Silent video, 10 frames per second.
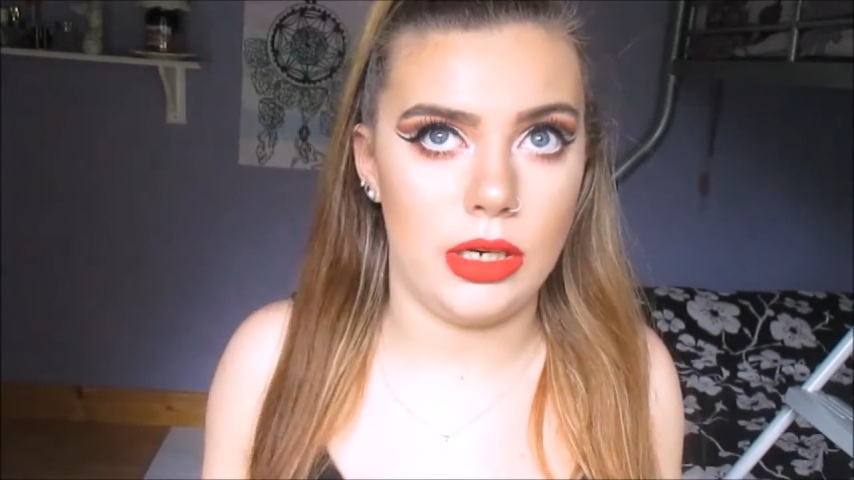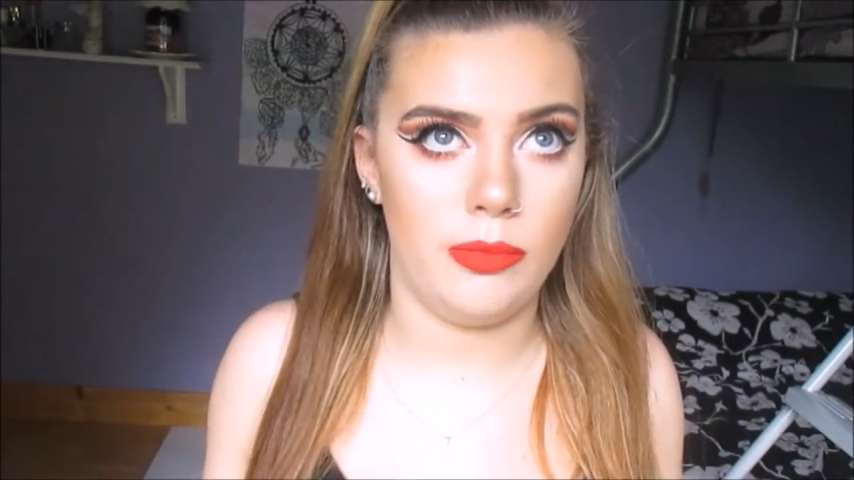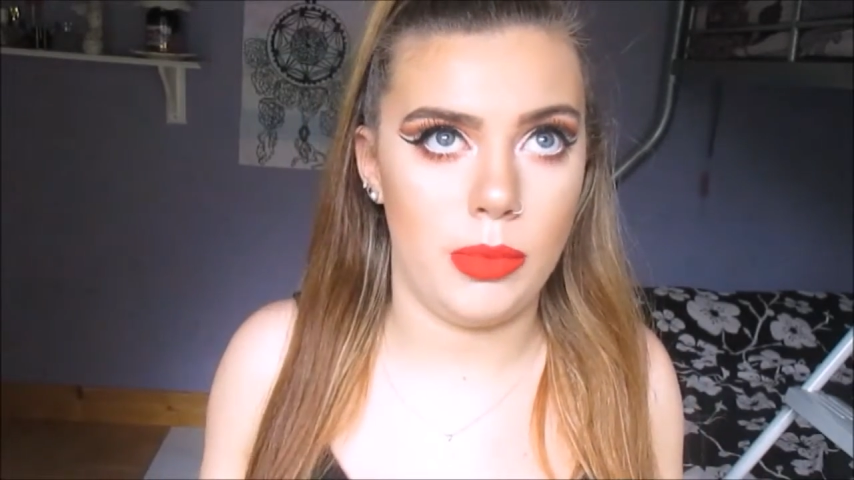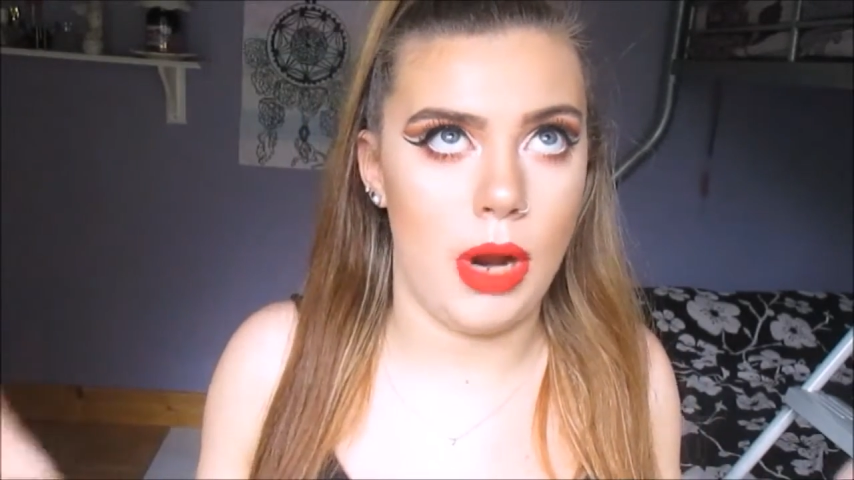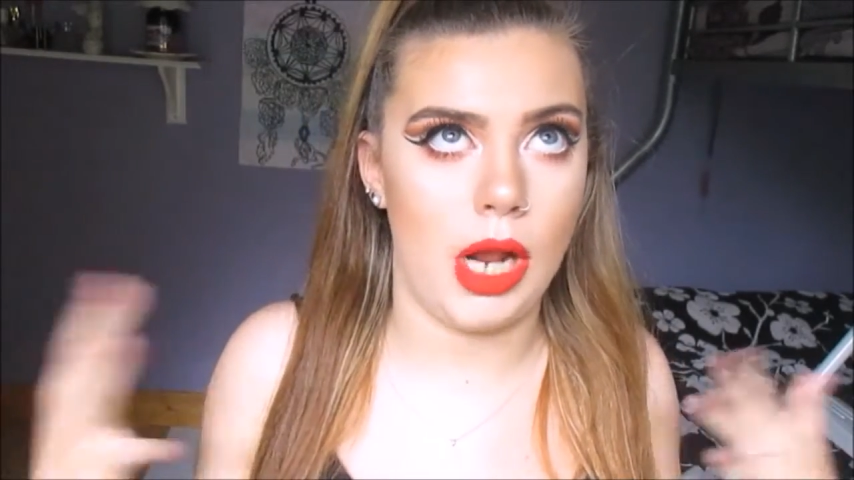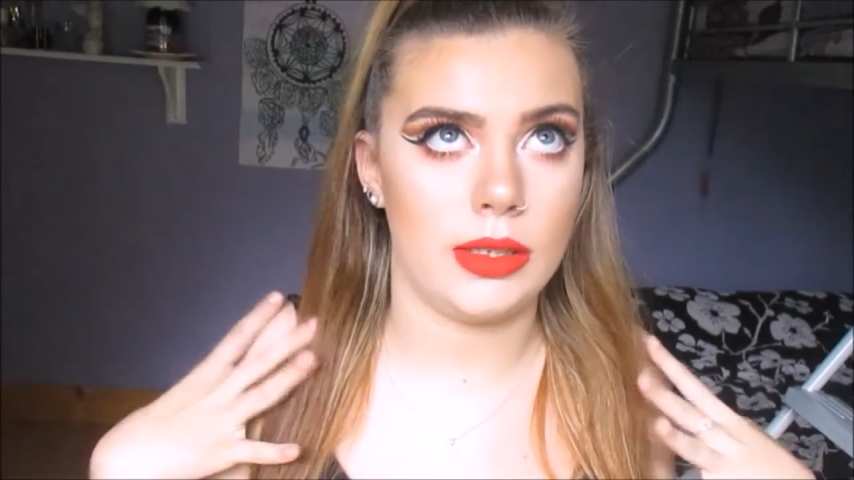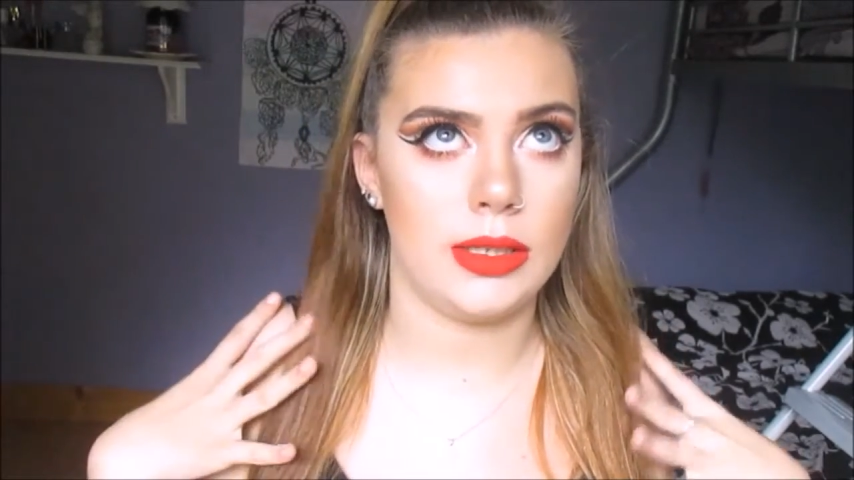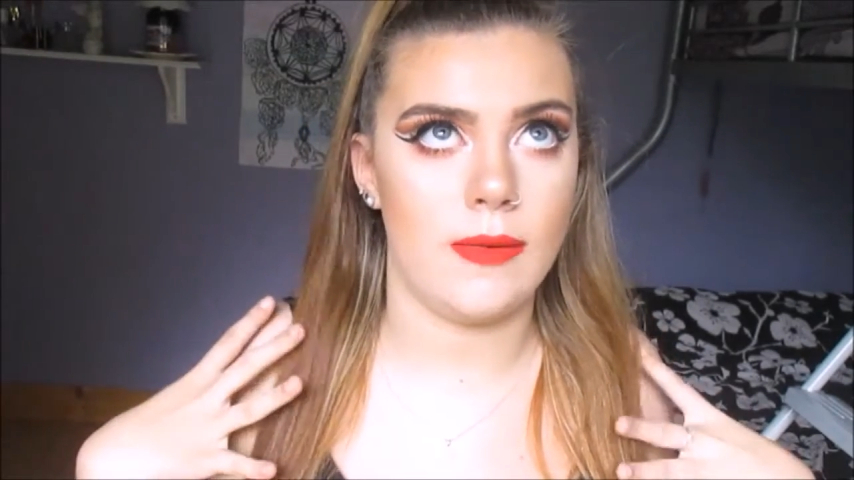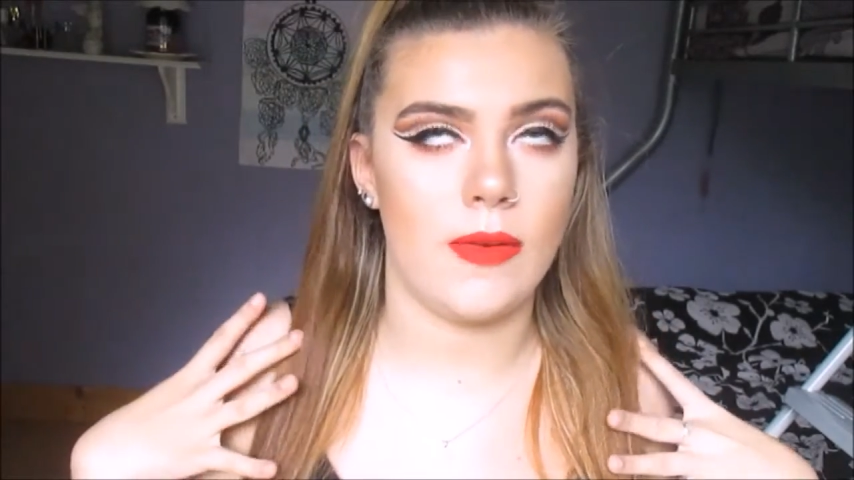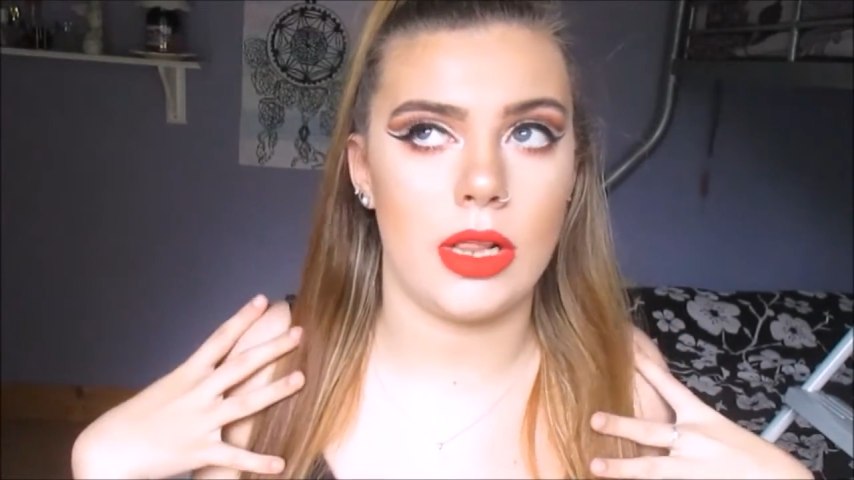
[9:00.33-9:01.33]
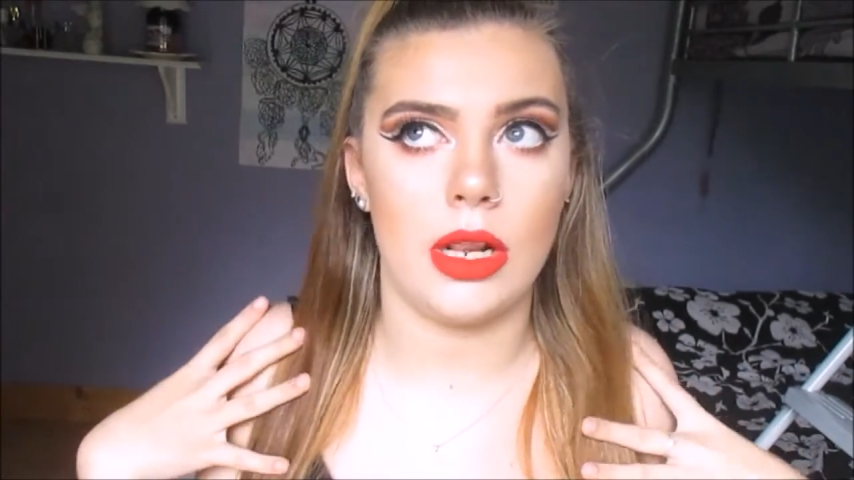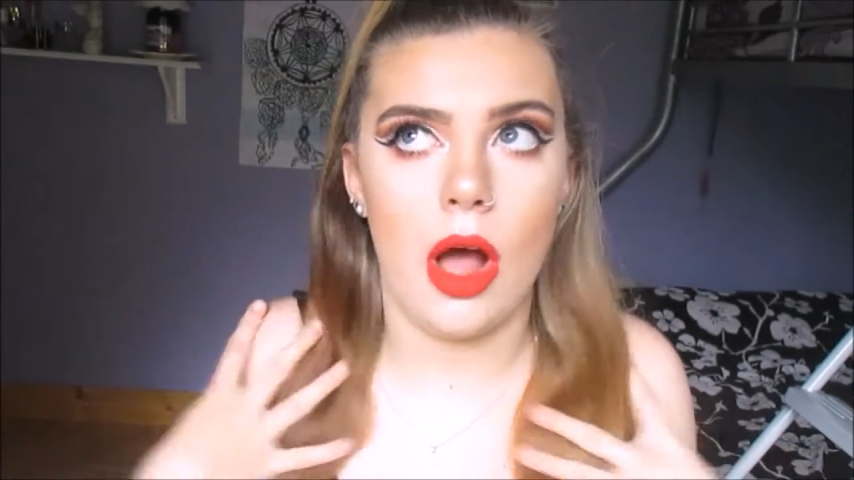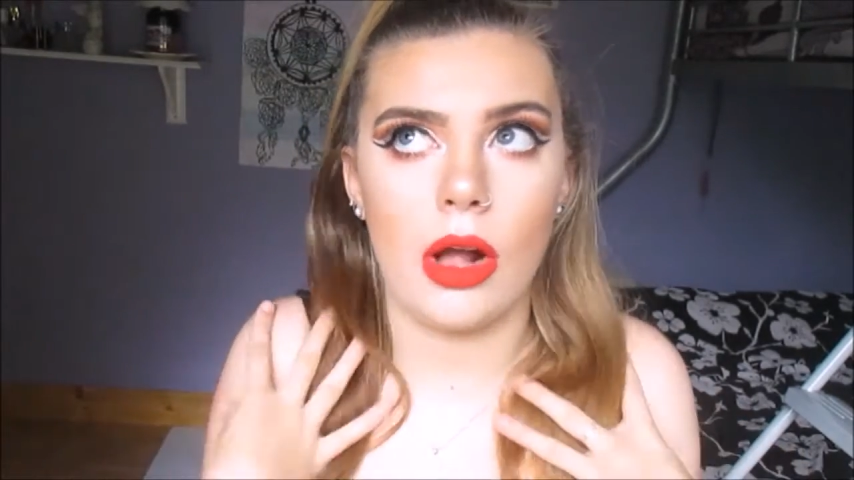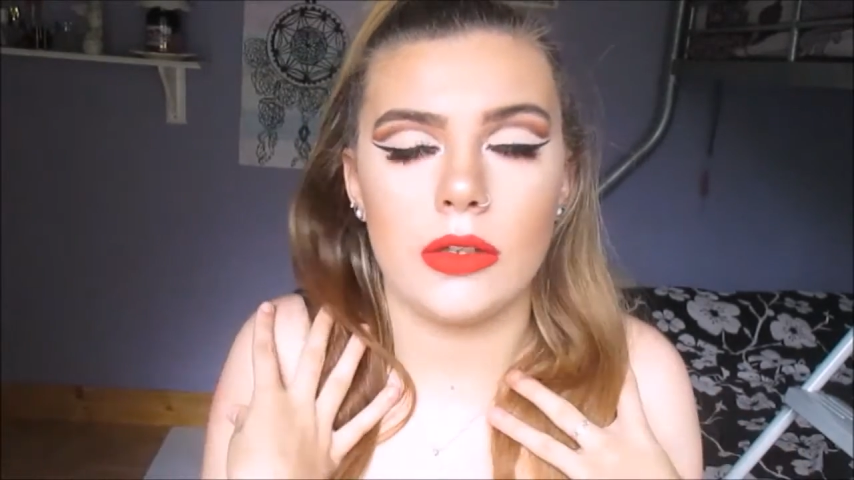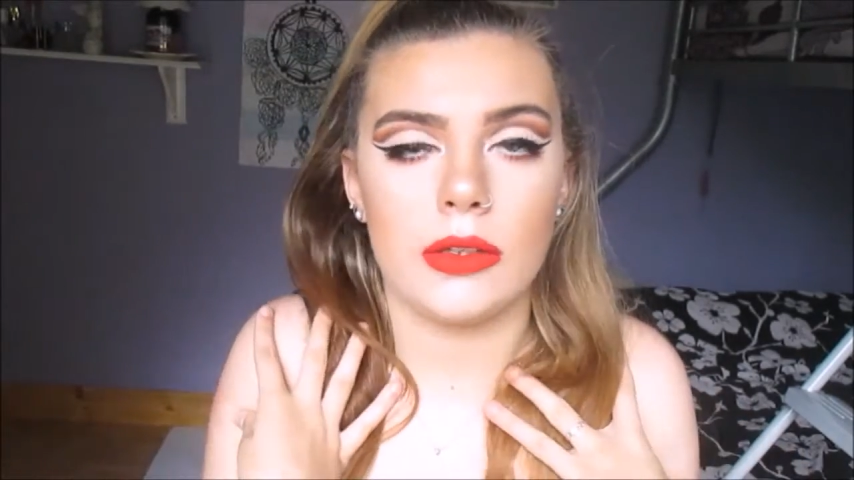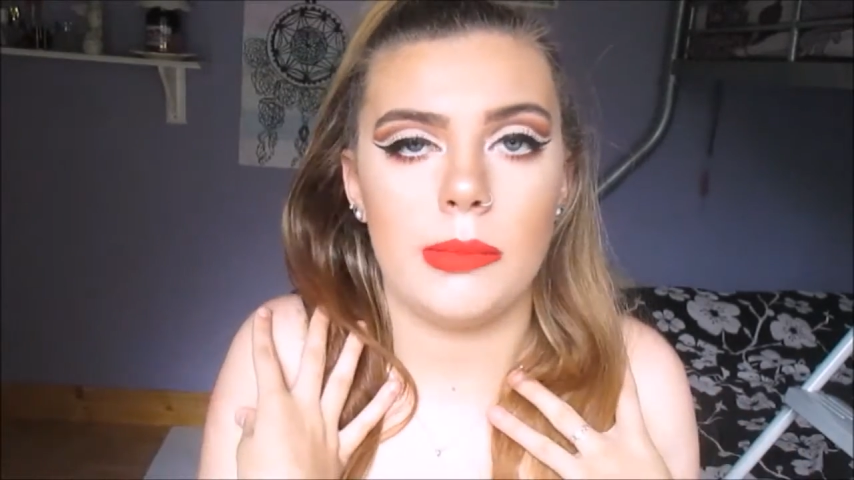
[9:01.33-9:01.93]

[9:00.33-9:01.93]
and I've been practicing for the longest